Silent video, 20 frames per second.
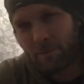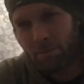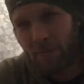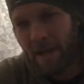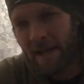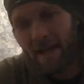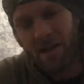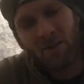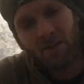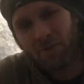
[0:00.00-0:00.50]

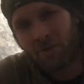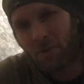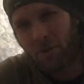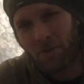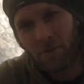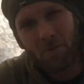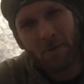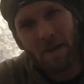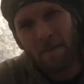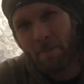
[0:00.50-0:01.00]
pounds or
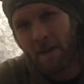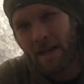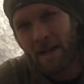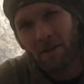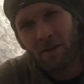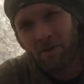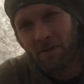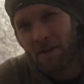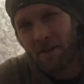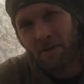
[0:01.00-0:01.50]
3
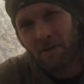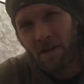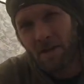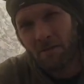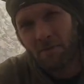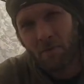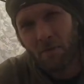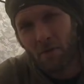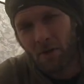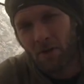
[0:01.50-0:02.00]
pounds, I
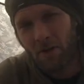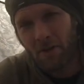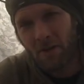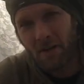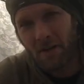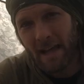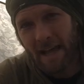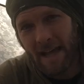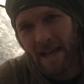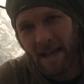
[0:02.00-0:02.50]
think, for a
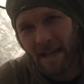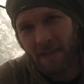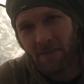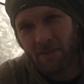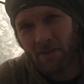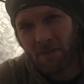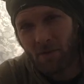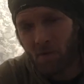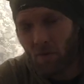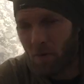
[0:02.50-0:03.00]
good
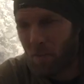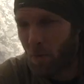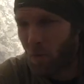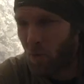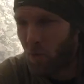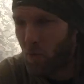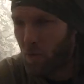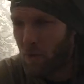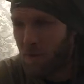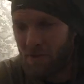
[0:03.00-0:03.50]
axe, a normal
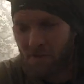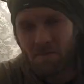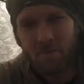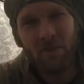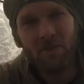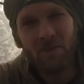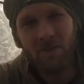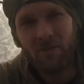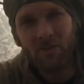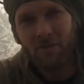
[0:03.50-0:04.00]

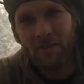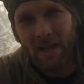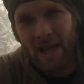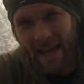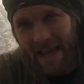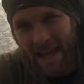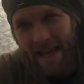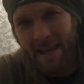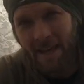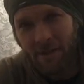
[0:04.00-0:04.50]
woodsman's
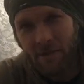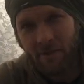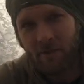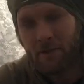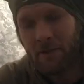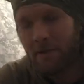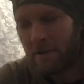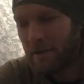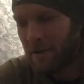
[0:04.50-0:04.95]
axe.